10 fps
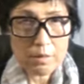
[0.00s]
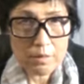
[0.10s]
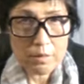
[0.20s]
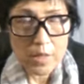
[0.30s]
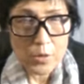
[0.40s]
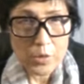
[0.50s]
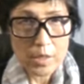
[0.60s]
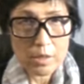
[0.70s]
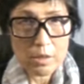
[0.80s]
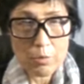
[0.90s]
virus
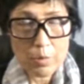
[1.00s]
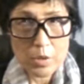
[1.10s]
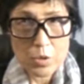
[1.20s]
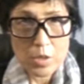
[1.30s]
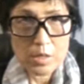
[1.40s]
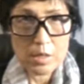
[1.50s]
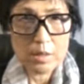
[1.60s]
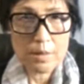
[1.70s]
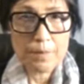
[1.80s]
cannot be treated.